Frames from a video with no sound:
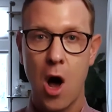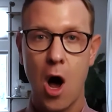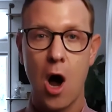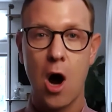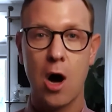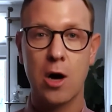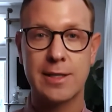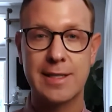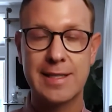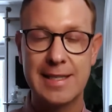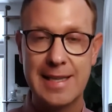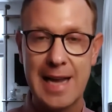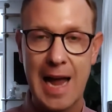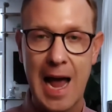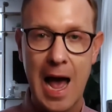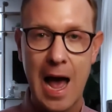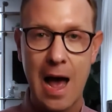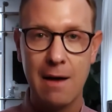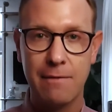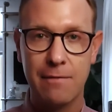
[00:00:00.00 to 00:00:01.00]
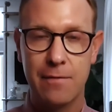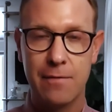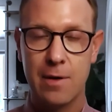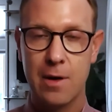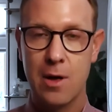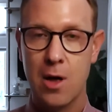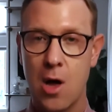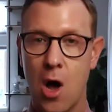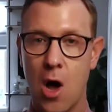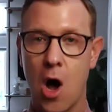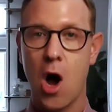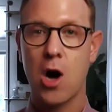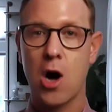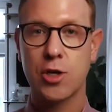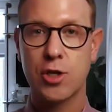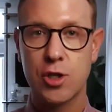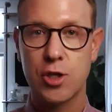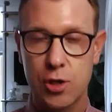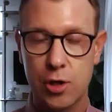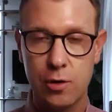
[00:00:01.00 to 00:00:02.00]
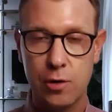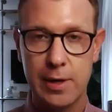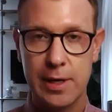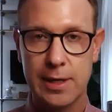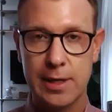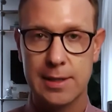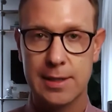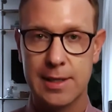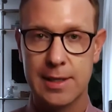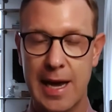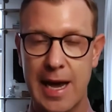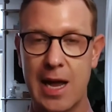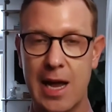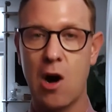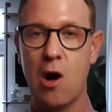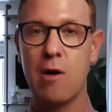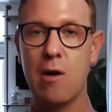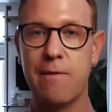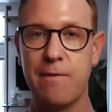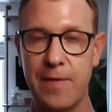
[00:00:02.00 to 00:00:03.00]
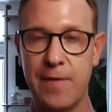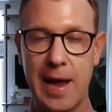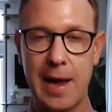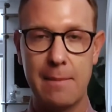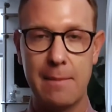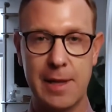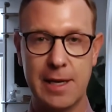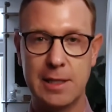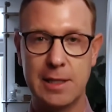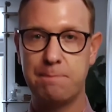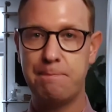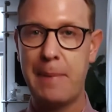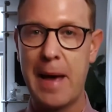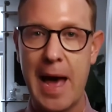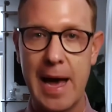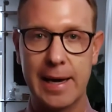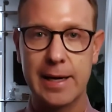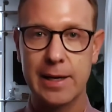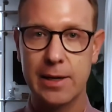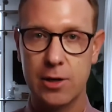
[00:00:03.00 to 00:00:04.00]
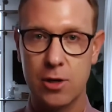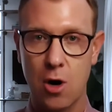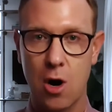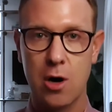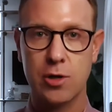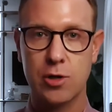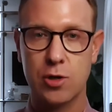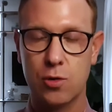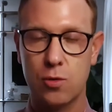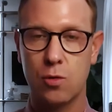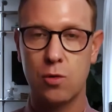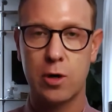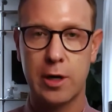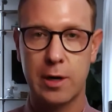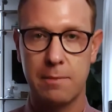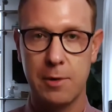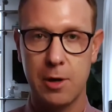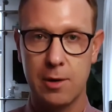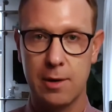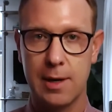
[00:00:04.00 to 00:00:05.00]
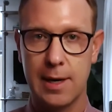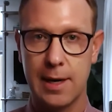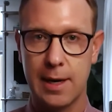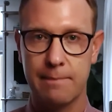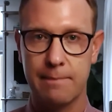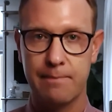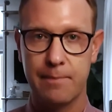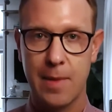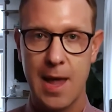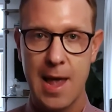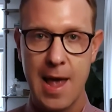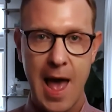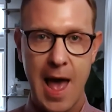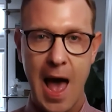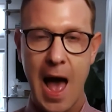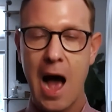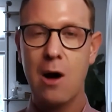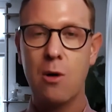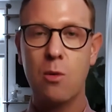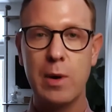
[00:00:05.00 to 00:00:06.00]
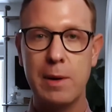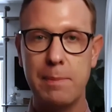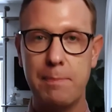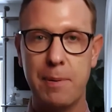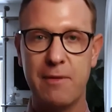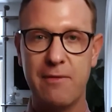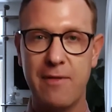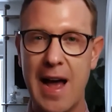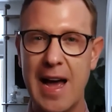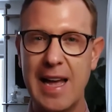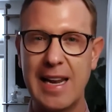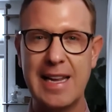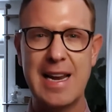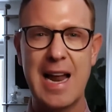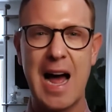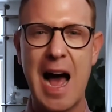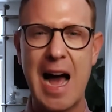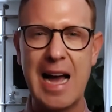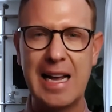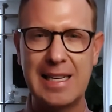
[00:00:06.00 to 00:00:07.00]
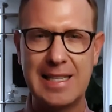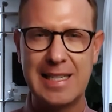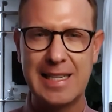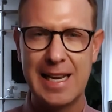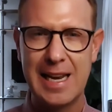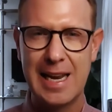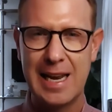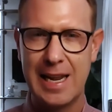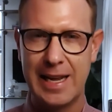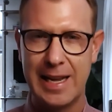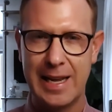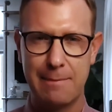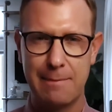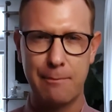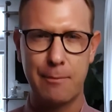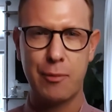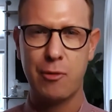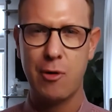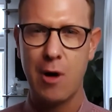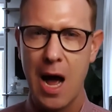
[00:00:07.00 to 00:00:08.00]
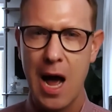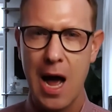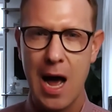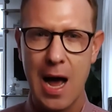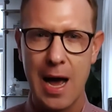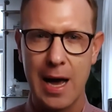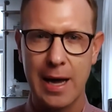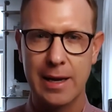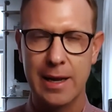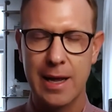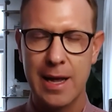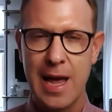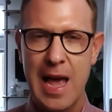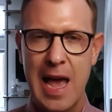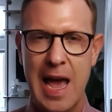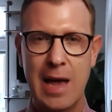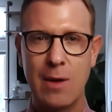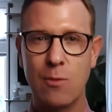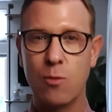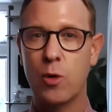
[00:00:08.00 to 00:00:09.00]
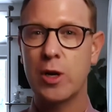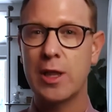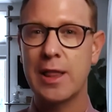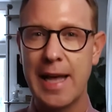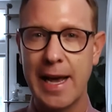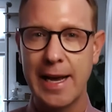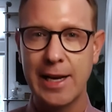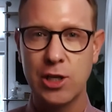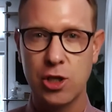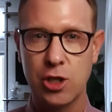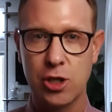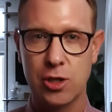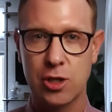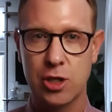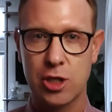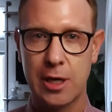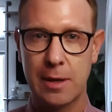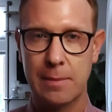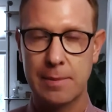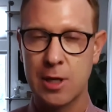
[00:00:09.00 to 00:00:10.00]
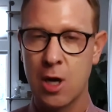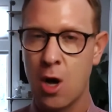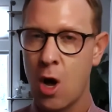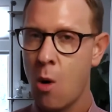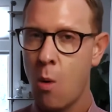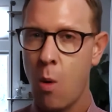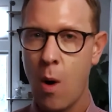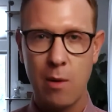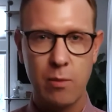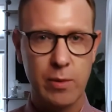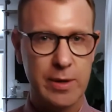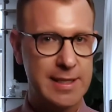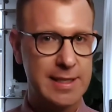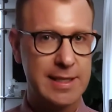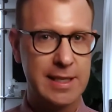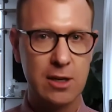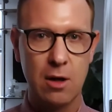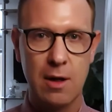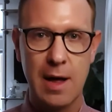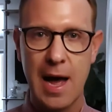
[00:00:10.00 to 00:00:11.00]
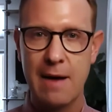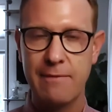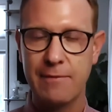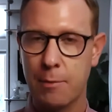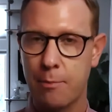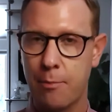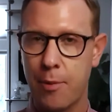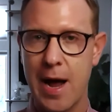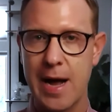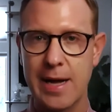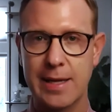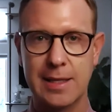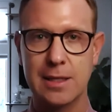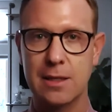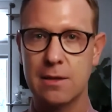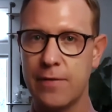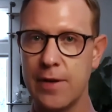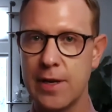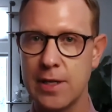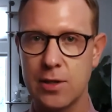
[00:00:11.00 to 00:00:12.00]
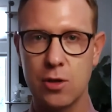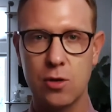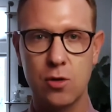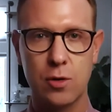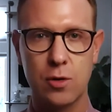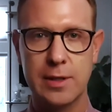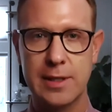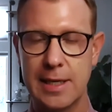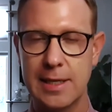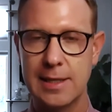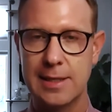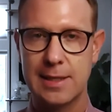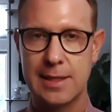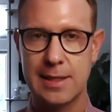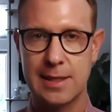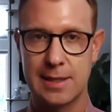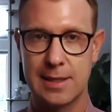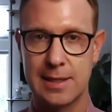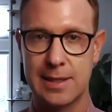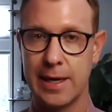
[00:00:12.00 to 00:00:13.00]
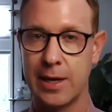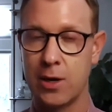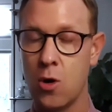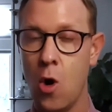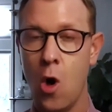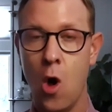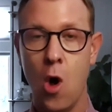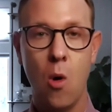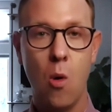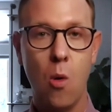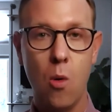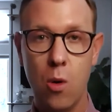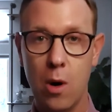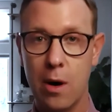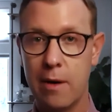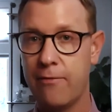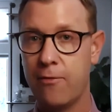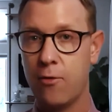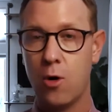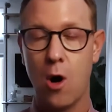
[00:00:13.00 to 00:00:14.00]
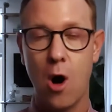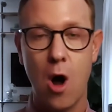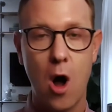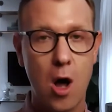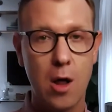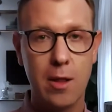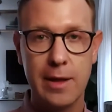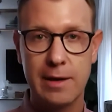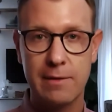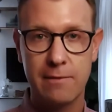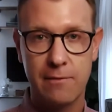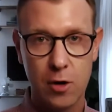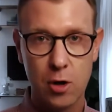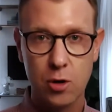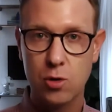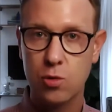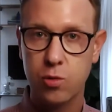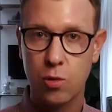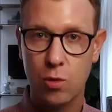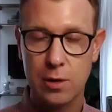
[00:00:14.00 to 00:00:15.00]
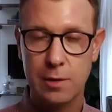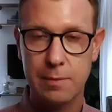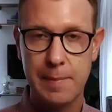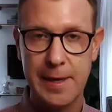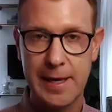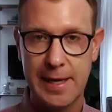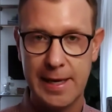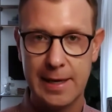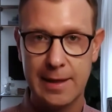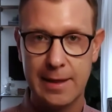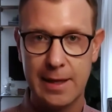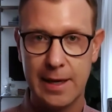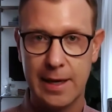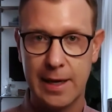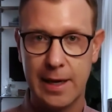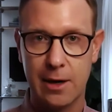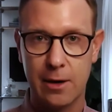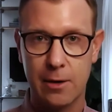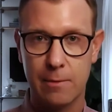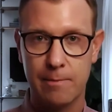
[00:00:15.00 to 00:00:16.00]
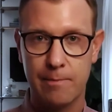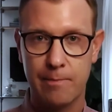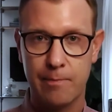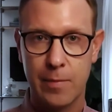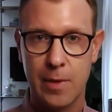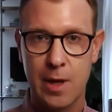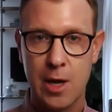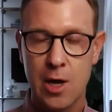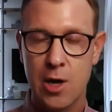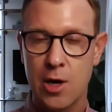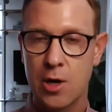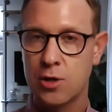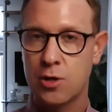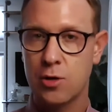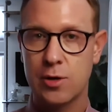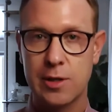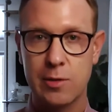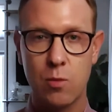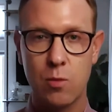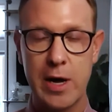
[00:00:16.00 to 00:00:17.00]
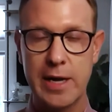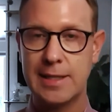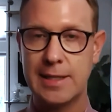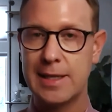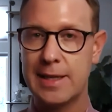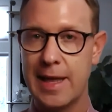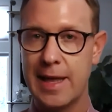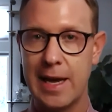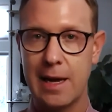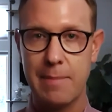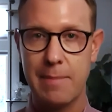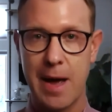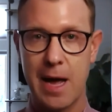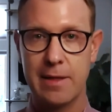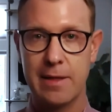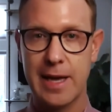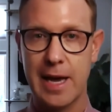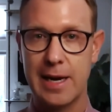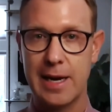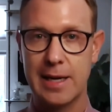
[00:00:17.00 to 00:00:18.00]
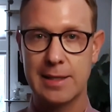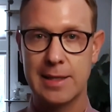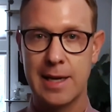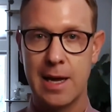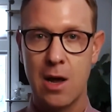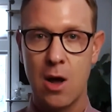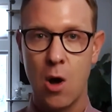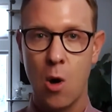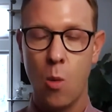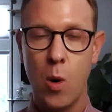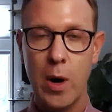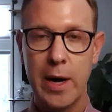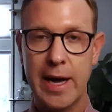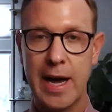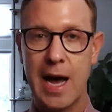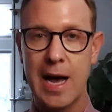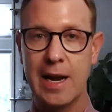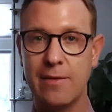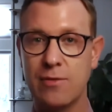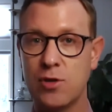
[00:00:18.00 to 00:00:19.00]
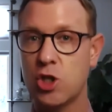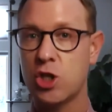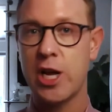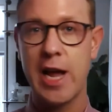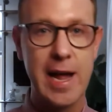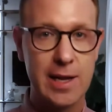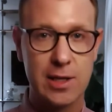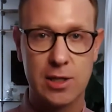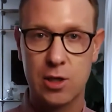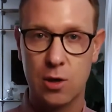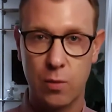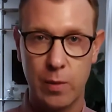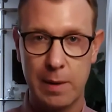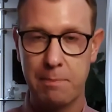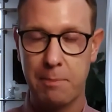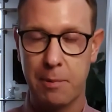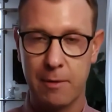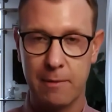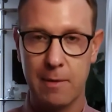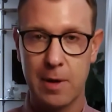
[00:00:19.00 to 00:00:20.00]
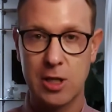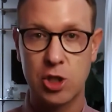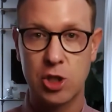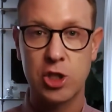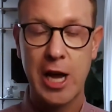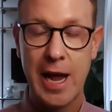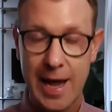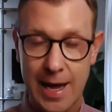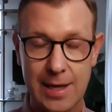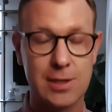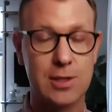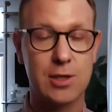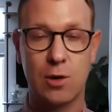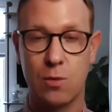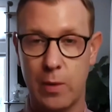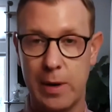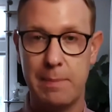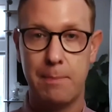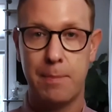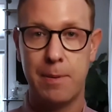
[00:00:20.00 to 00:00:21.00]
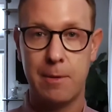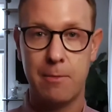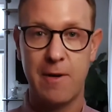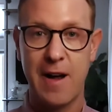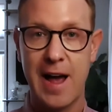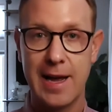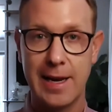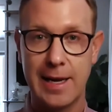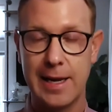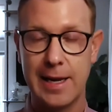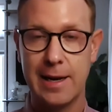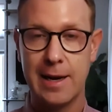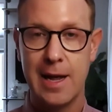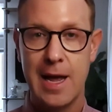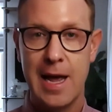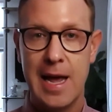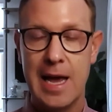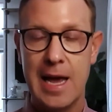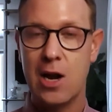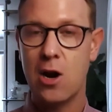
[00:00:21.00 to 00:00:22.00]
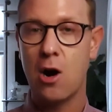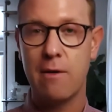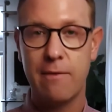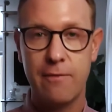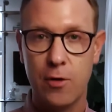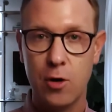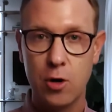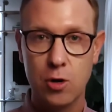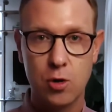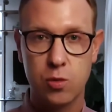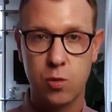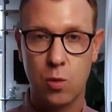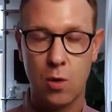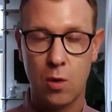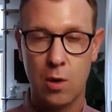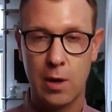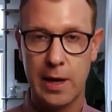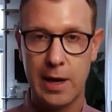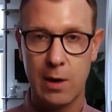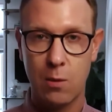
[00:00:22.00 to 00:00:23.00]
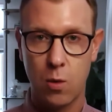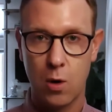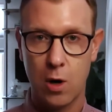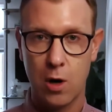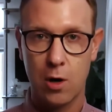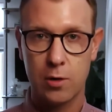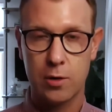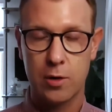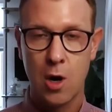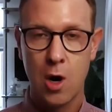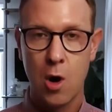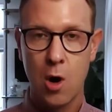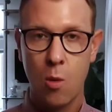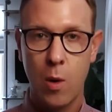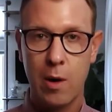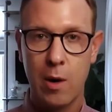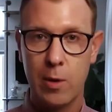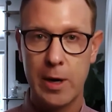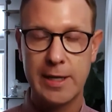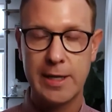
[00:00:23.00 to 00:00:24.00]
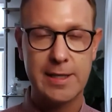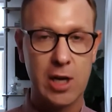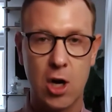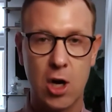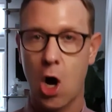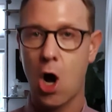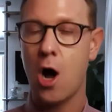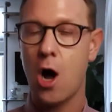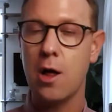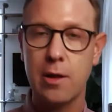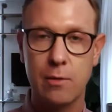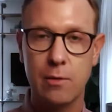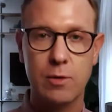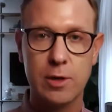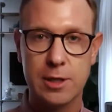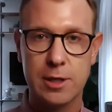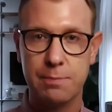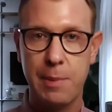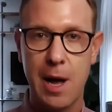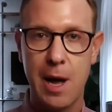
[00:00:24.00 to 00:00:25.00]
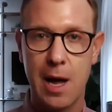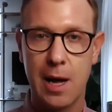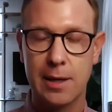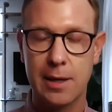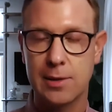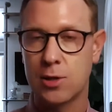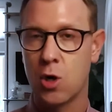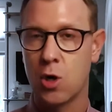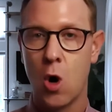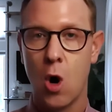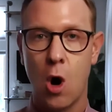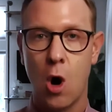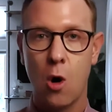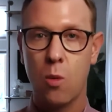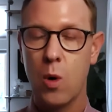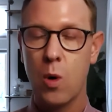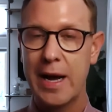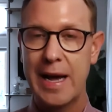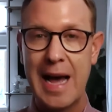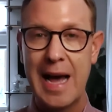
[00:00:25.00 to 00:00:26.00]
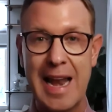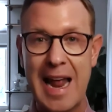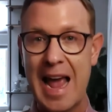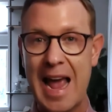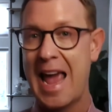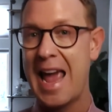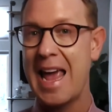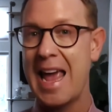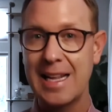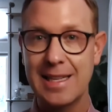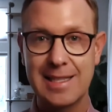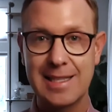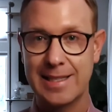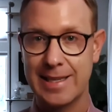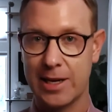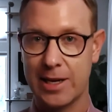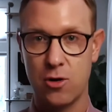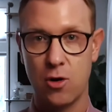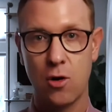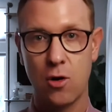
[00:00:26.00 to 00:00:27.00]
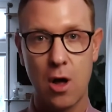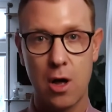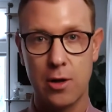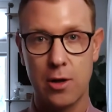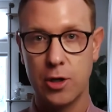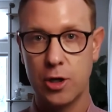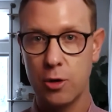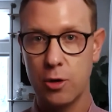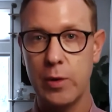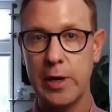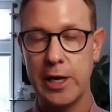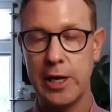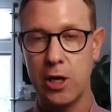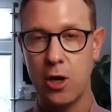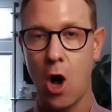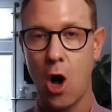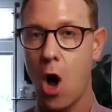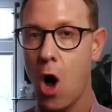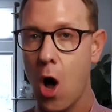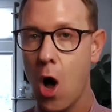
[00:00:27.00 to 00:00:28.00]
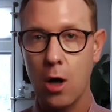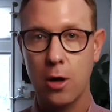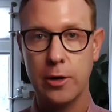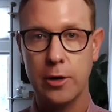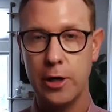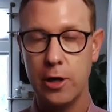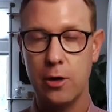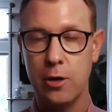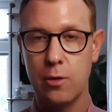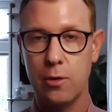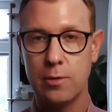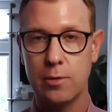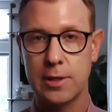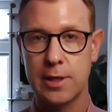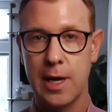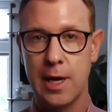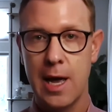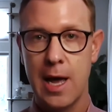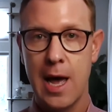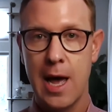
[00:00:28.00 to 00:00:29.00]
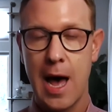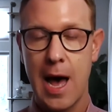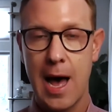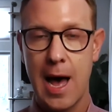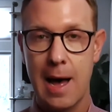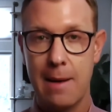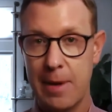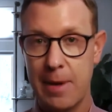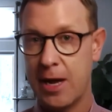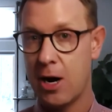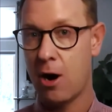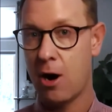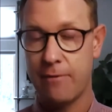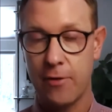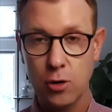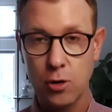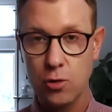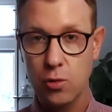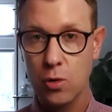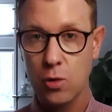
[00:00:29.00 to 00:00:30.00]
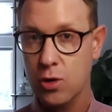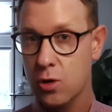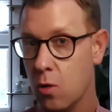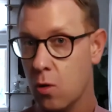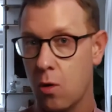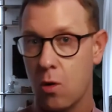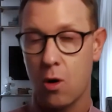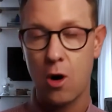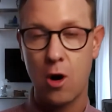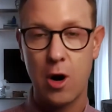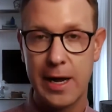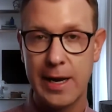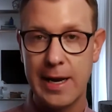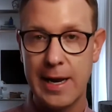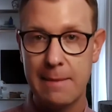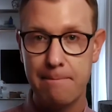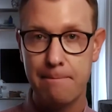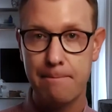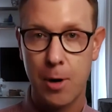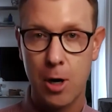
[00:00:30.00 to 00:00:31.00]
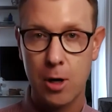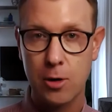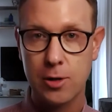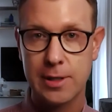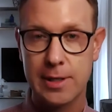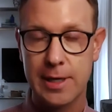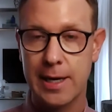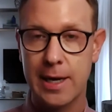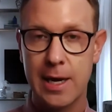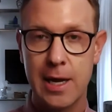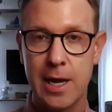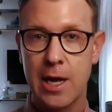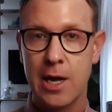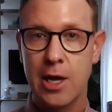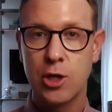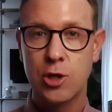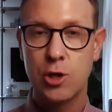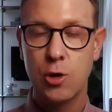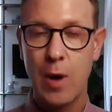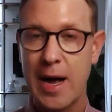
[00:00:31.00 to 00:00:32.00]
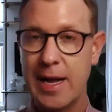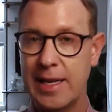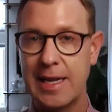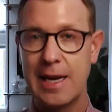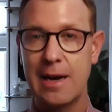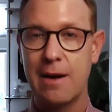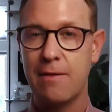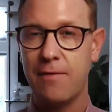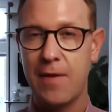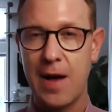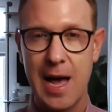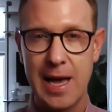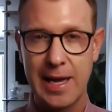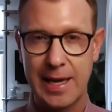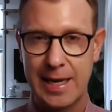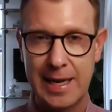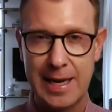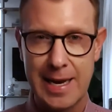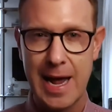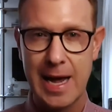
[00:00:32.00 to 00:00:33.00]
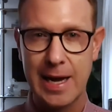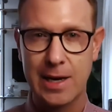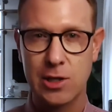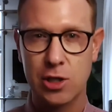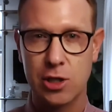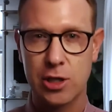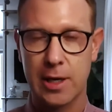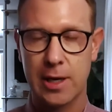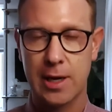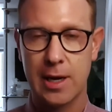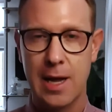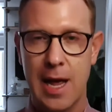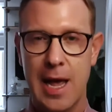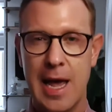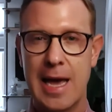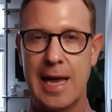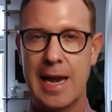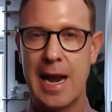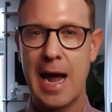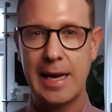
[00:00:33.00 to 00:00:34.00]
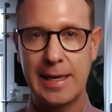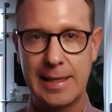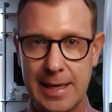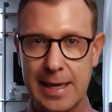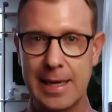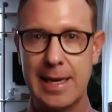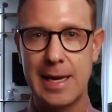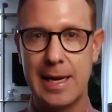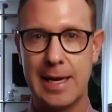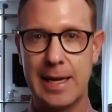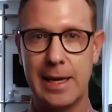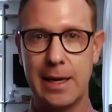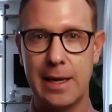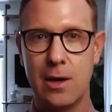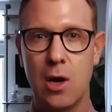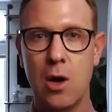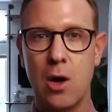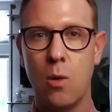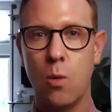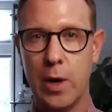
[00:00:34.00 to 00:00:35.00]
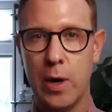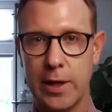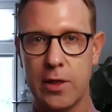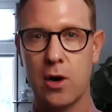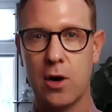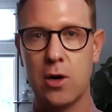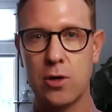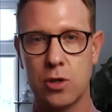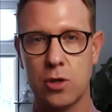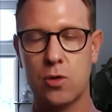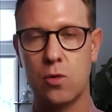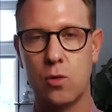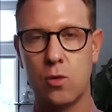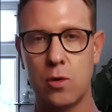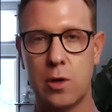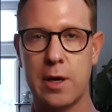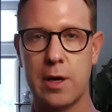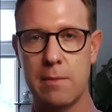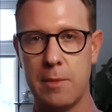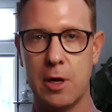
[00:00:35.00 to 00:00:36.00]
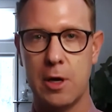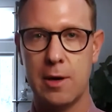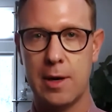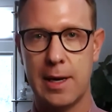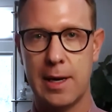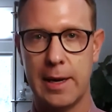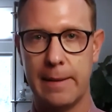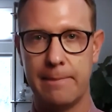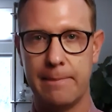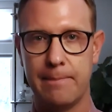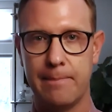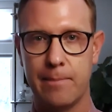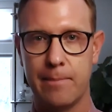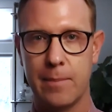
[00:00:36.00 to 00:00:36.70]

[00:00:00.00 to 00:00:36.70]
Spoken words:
our staff, our students, and our families back into our school community? How are we providing identity and pride and relationships while we still have to practice physical distancing, or if we're all in virtual to begin the year? So some ways to think about that is what kind of chants are we providing in our virtual world where it's a call and response, or what kind of hand signal do we all use in our virtual school or in person to identify connection and identity with our school community.